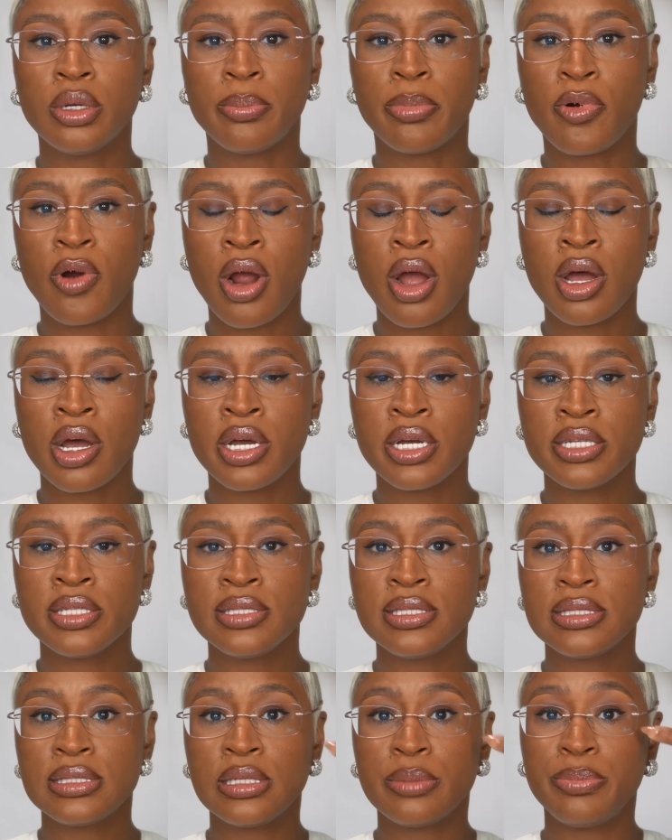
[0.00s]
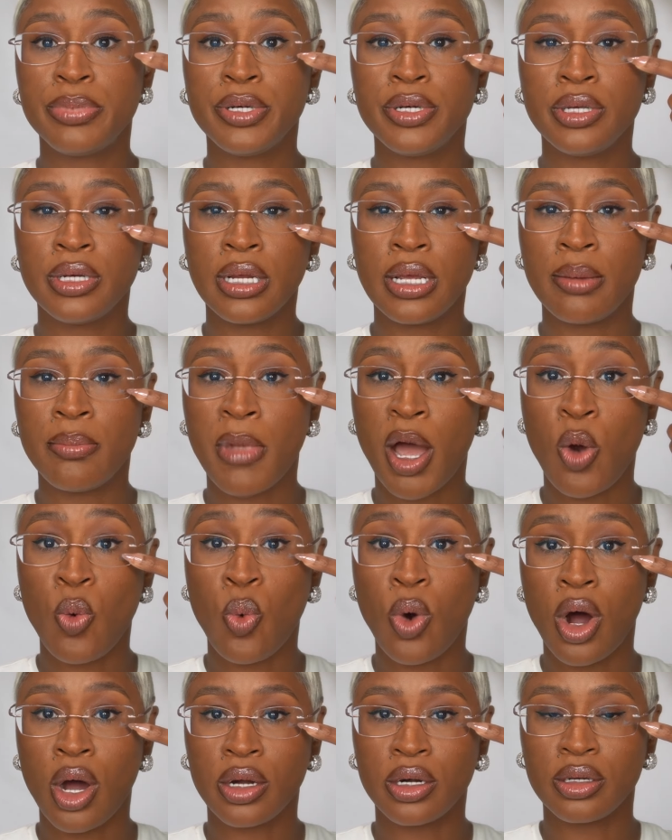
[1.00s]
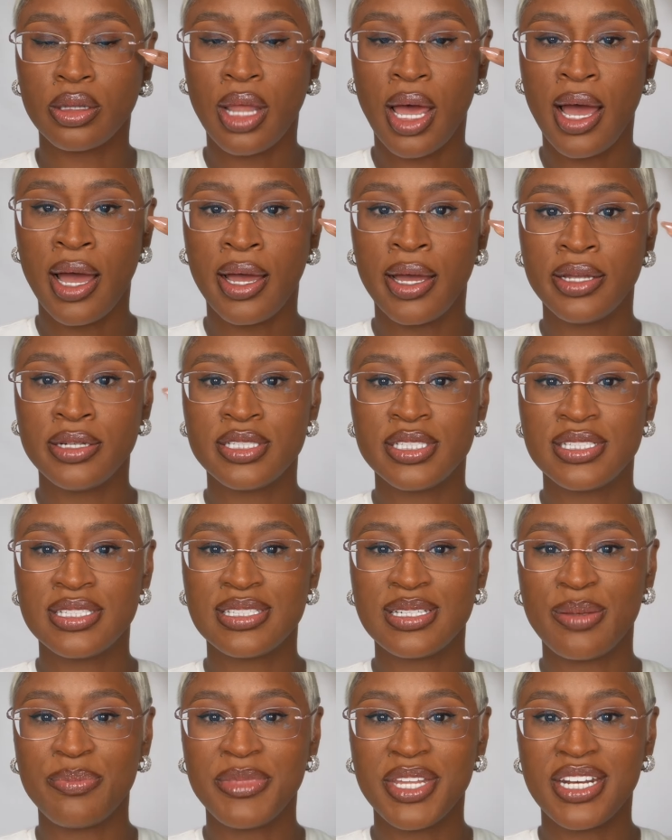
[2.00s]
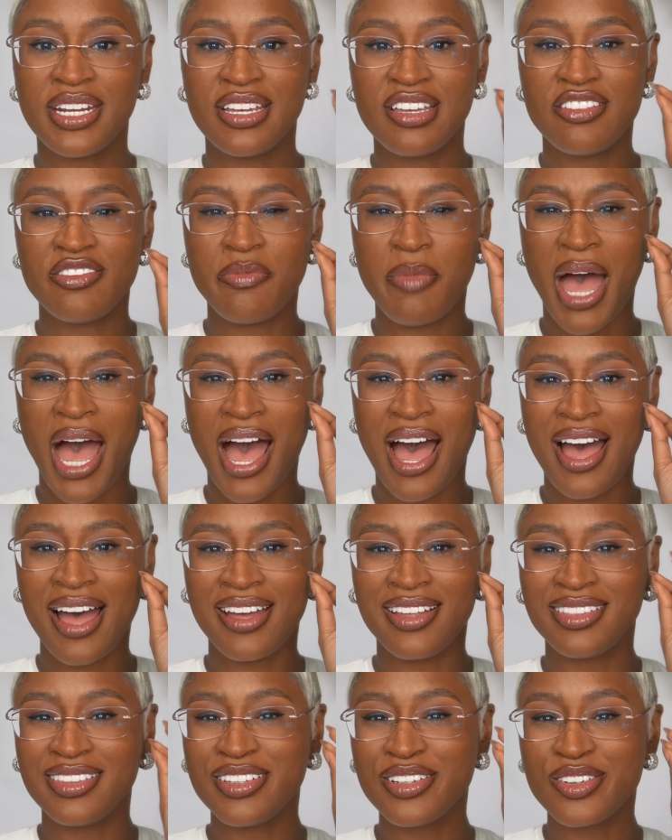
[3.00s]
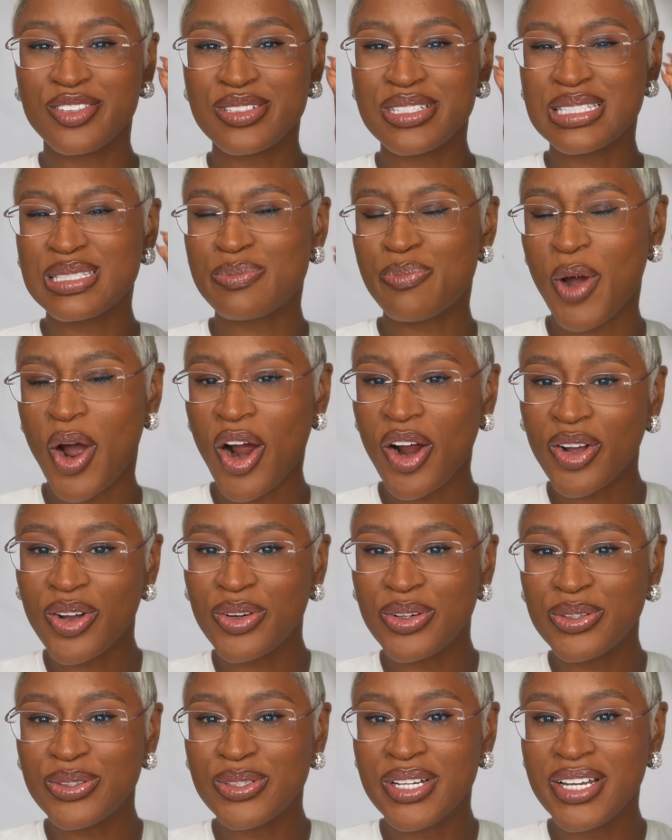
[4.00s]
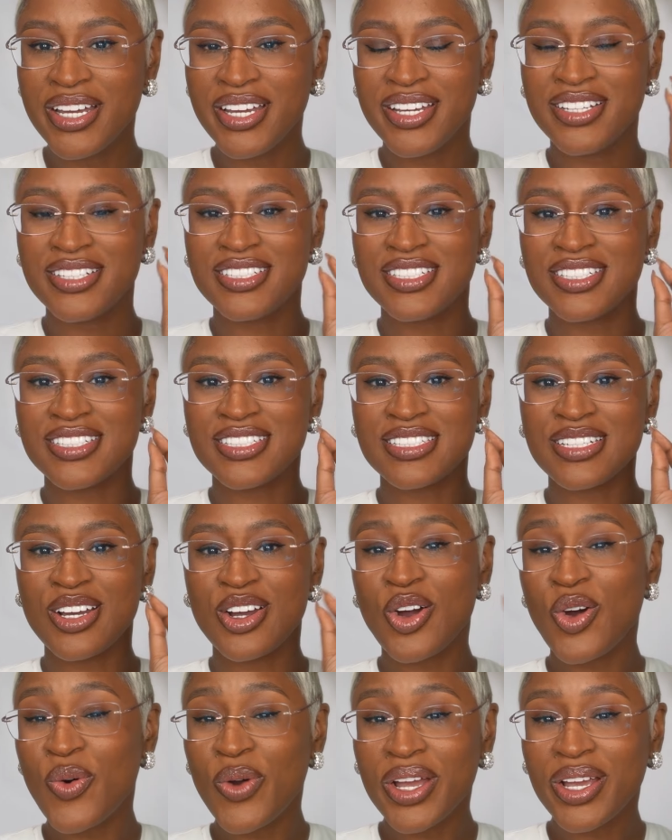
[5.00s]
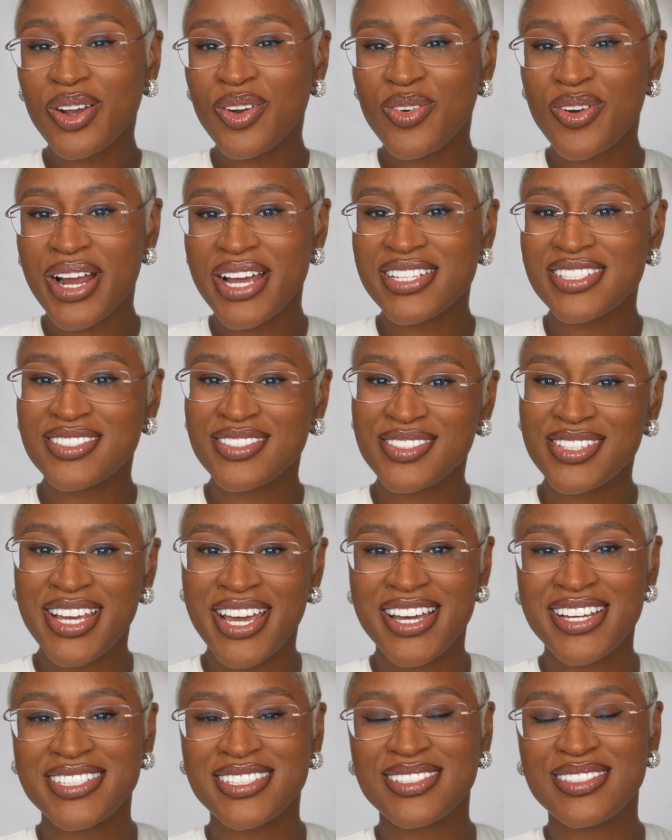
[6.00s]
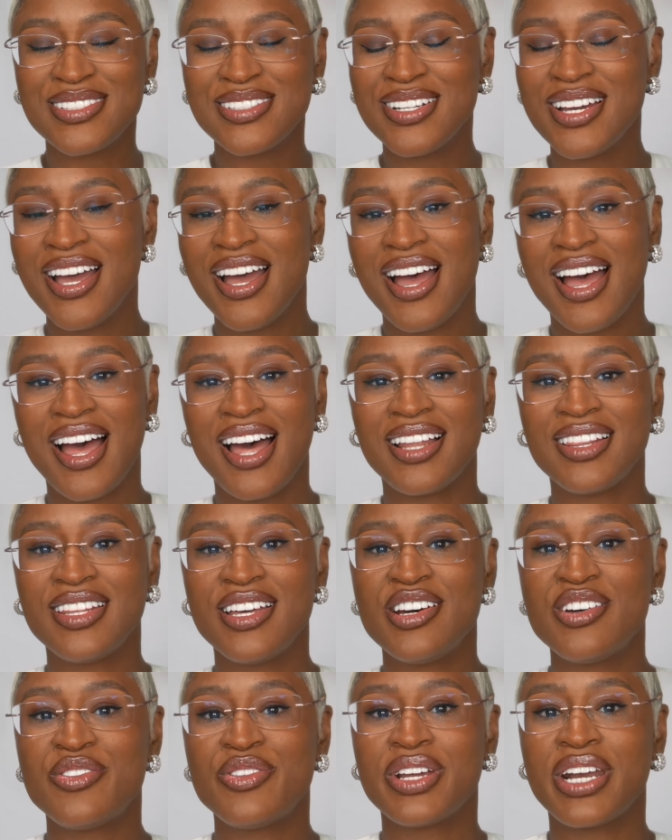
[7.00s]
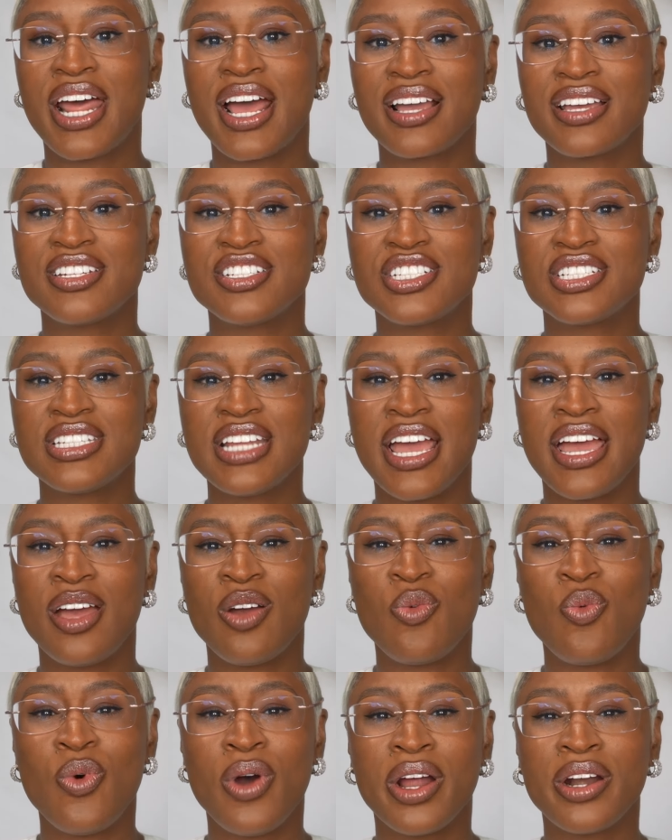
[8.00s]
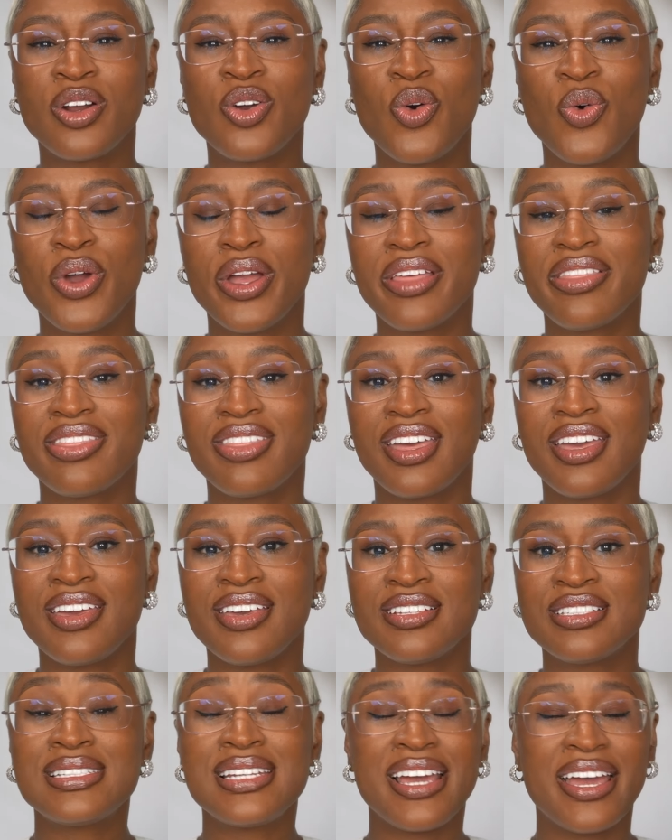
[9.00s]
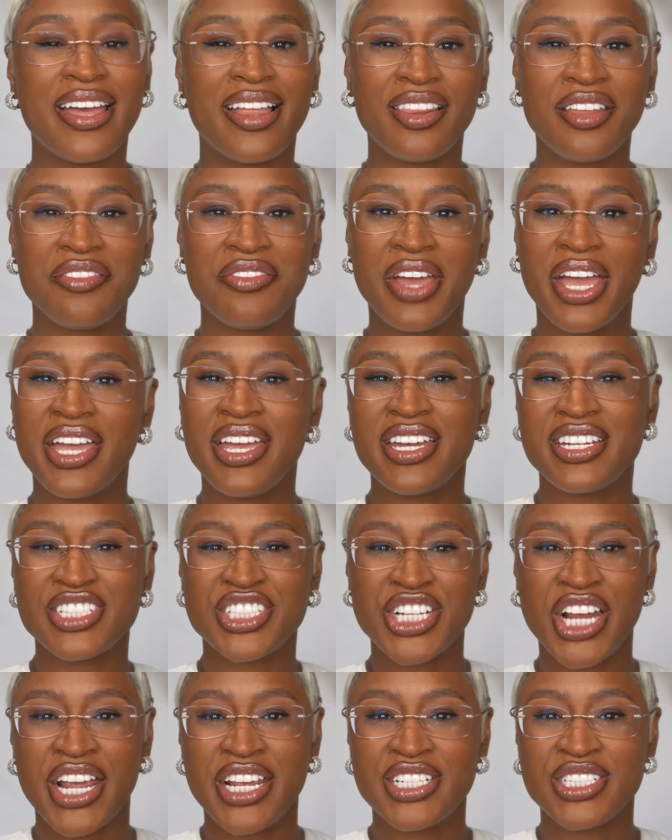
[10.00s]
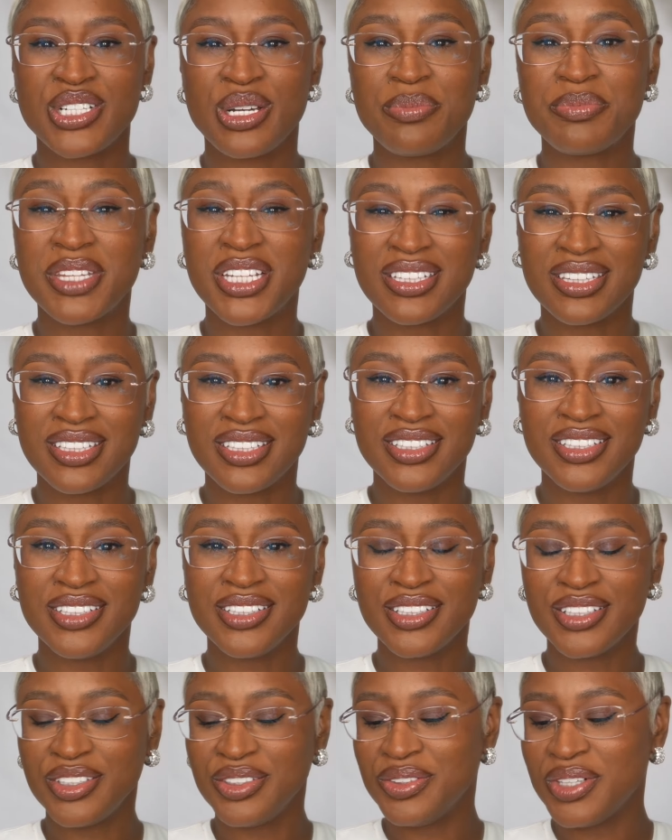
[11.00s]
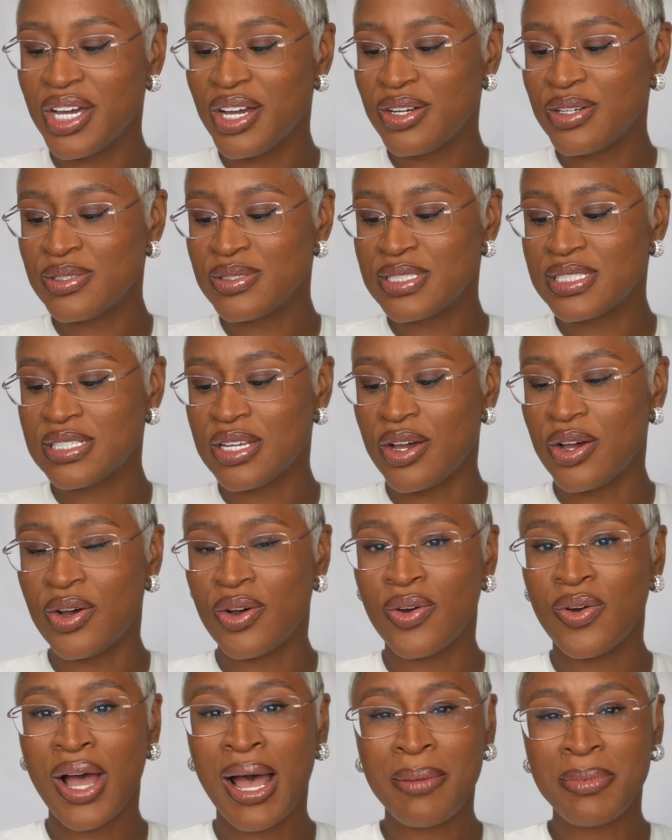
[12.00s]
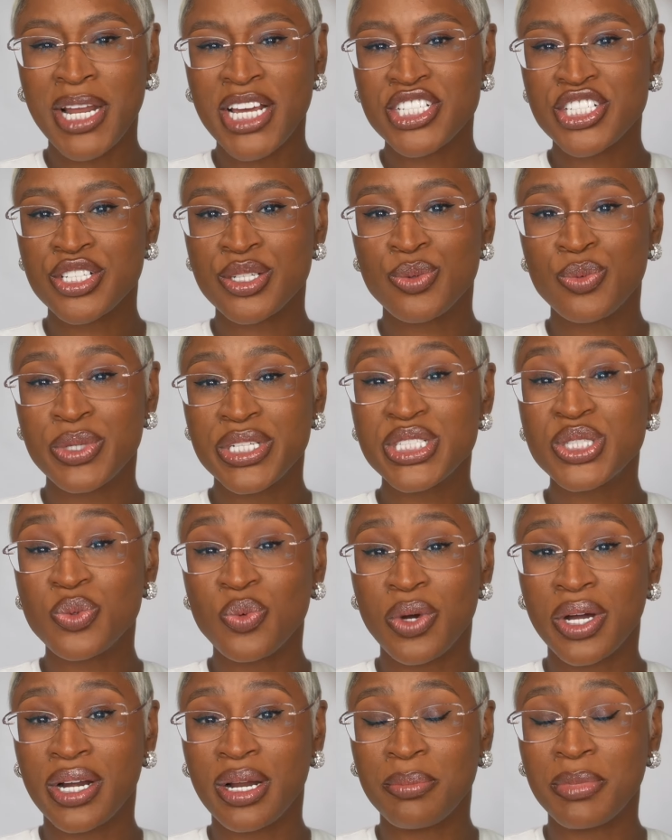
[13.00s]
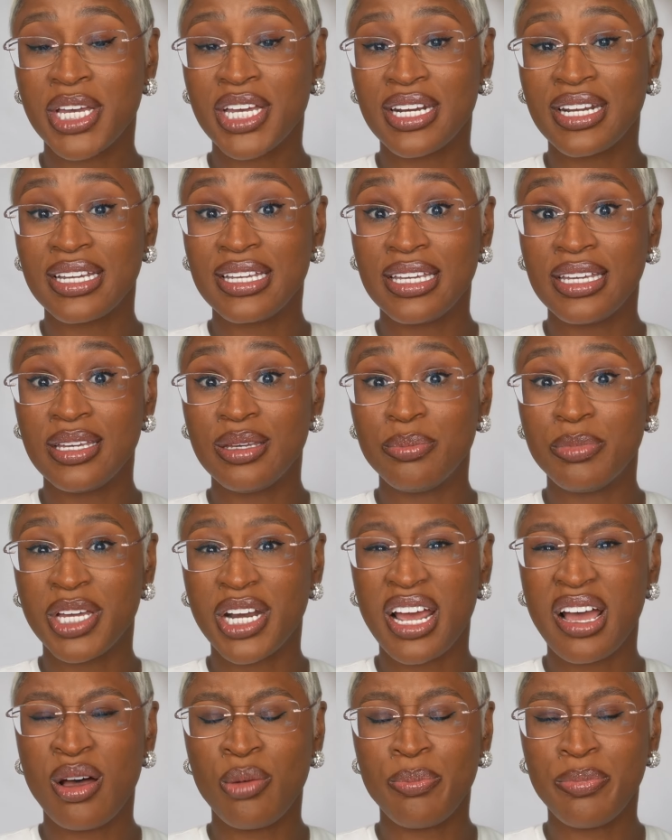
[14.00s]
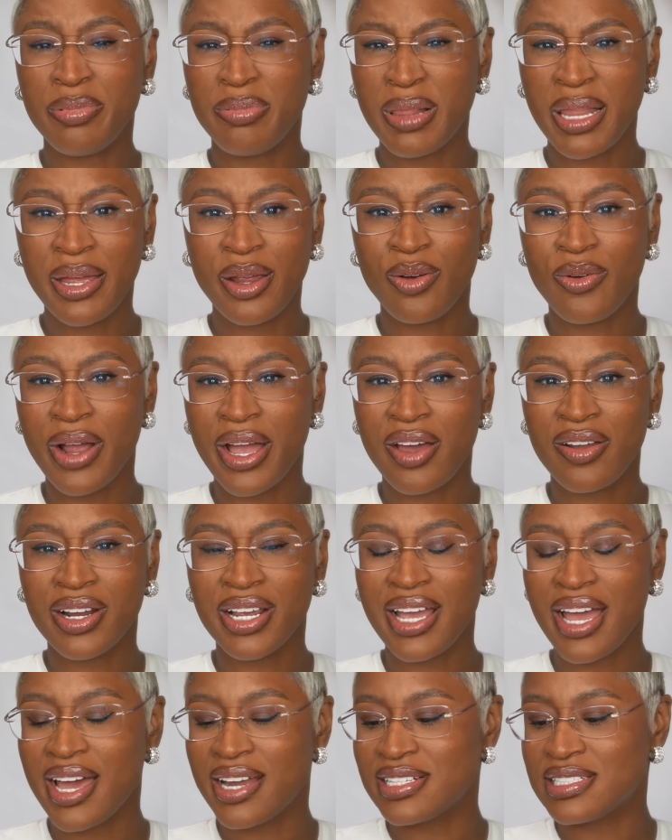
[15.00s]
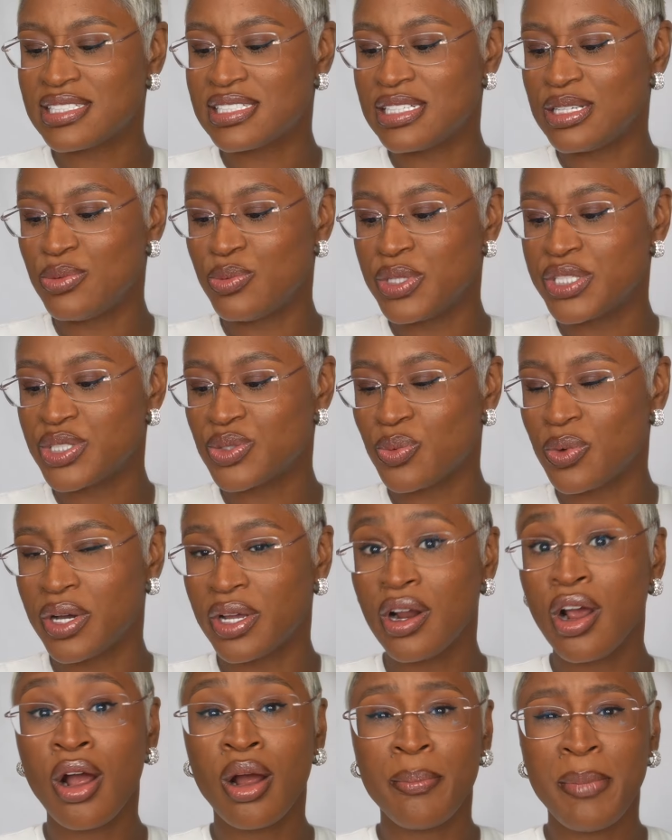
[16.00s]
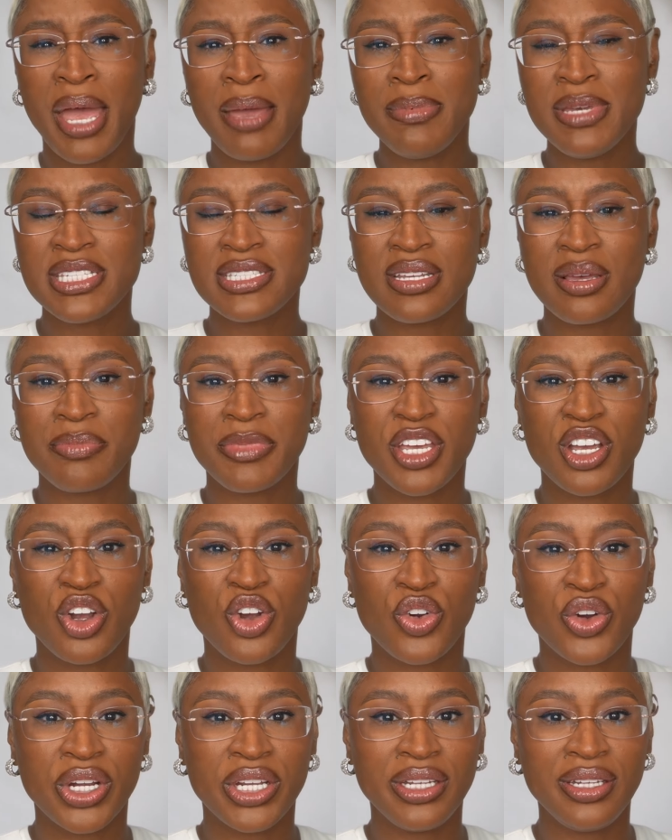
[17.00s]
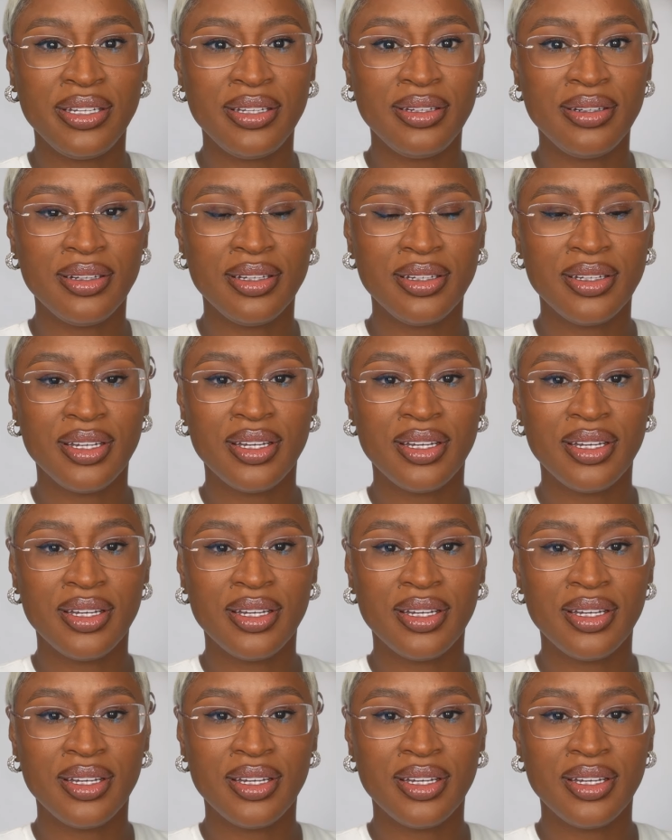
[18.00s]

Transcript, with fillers: or bronze to put in my waterline, just something to give my eye a little sparkle, just a quick razzle dazzle. I love when I can just add one quick thing to elevate and change up the look, you know? So I'm not sure which one I'm gonna get, but I'll play around and kind of see which one. Or maybe something green,